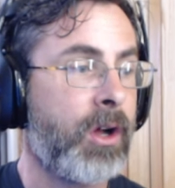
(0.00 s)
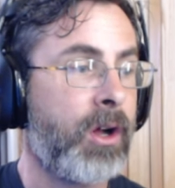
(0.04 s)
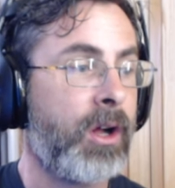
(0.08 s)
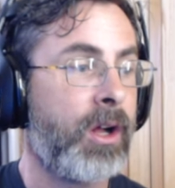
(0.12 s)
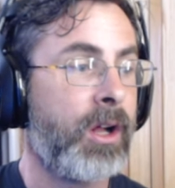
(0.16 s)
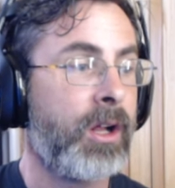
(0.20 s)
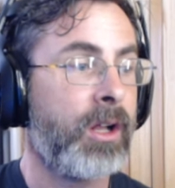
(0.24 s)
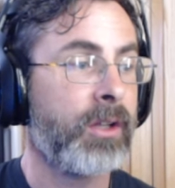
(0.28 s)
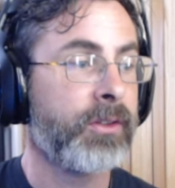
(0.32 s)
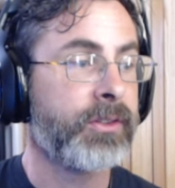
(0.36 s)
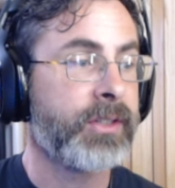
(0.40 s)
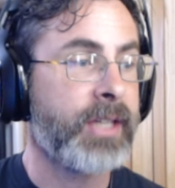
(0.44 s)

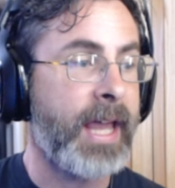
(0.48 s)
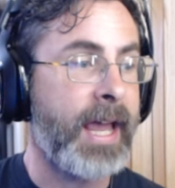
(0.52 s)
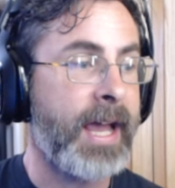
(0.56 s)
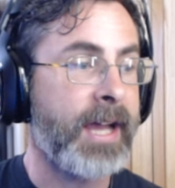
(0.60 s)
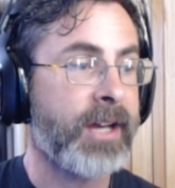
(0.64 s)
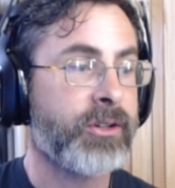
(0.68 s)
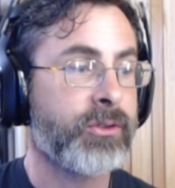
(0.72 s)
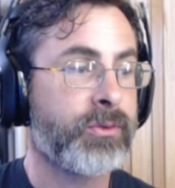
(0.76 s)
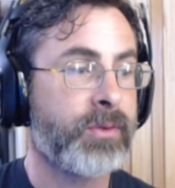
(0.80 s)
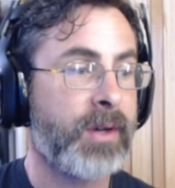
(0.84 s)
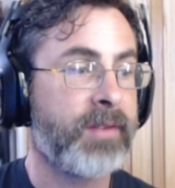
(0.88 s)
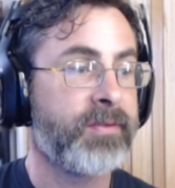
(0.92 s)
all
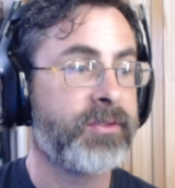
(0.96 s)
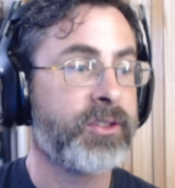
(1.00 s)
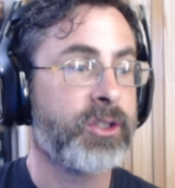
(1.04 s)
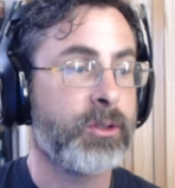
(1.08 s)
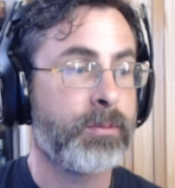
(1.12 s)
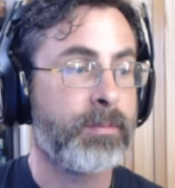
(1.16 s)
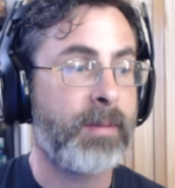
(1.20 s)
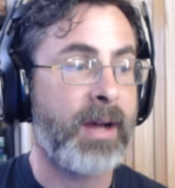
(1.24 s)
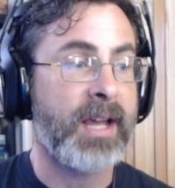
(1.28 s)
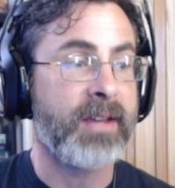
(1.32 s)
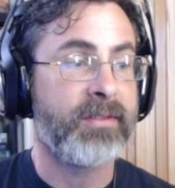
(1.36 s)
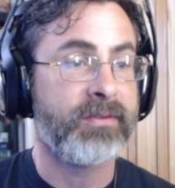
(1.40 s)
tax revenue
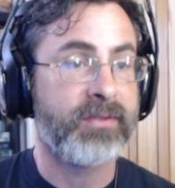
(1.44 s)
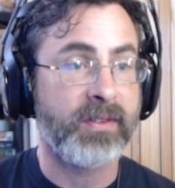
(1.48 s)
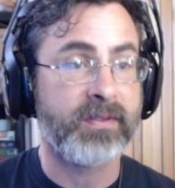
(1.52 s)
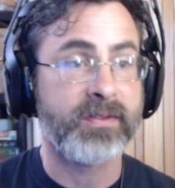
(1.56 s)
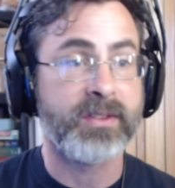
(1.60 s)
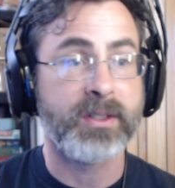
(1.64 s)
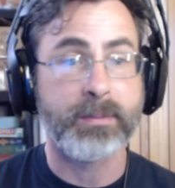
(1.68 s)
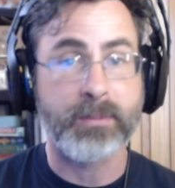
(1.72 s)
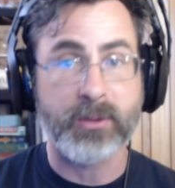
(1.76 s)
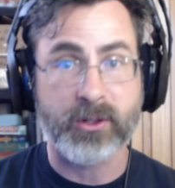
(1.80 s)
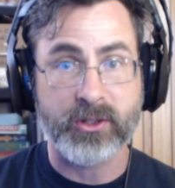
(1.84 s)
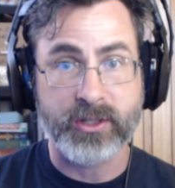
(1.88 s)
by
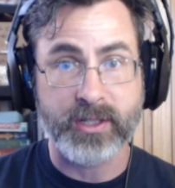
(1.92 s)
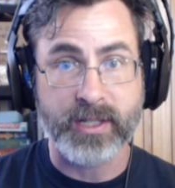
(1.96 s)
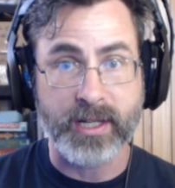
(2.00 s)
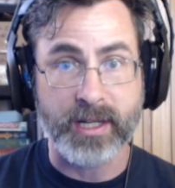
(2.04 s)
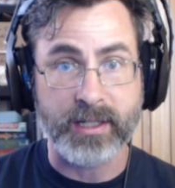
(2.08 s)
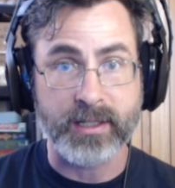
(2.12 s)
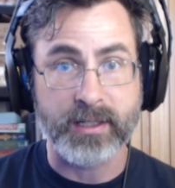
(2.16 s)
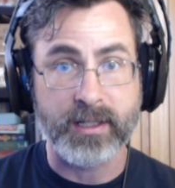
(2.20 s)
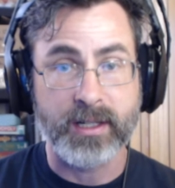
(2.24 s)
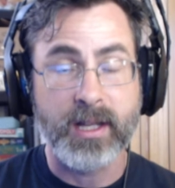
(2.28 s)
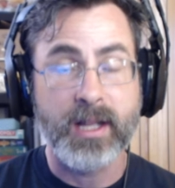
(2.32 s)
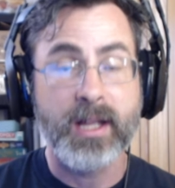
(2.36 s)
50%.